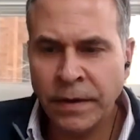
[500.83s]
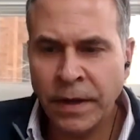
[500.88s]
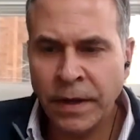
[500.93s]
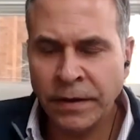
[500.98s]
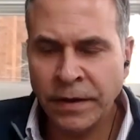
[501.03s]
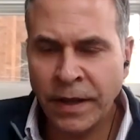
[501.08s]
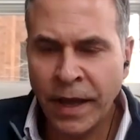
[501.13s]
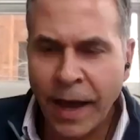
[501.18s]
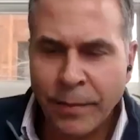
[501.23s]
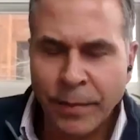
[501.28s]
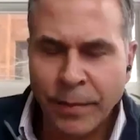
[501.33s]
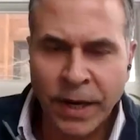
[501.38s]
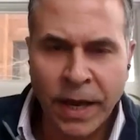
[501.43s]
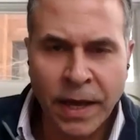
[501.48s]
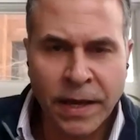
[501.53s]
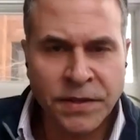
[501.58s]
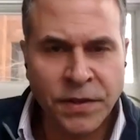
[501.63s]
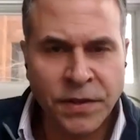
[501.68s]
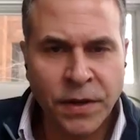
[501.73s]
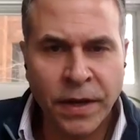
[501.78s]
and
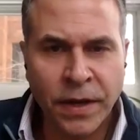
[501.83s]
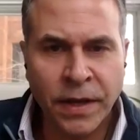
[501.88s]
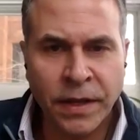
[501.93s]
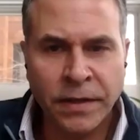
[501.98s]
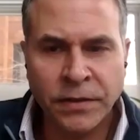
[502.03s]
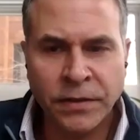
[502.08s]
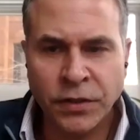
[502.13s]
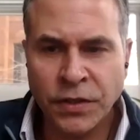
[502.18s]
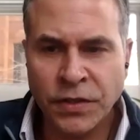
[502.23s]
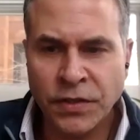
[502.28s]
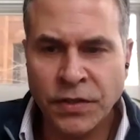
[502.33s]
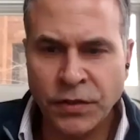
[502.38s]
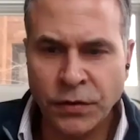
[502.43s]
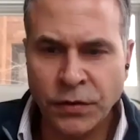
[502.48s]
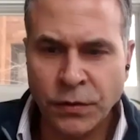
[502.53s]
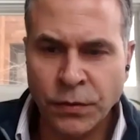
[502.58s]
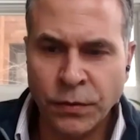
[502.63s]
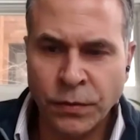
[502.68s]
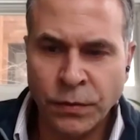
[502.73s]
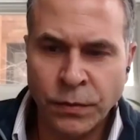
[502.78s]
capitalize on just
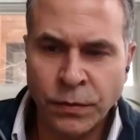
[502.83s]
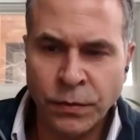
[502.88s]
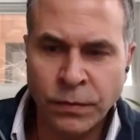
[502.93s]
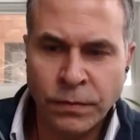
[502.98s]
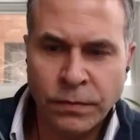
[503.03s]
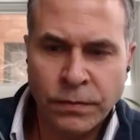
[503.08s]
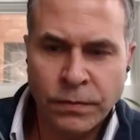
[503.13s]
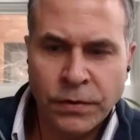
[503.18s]
to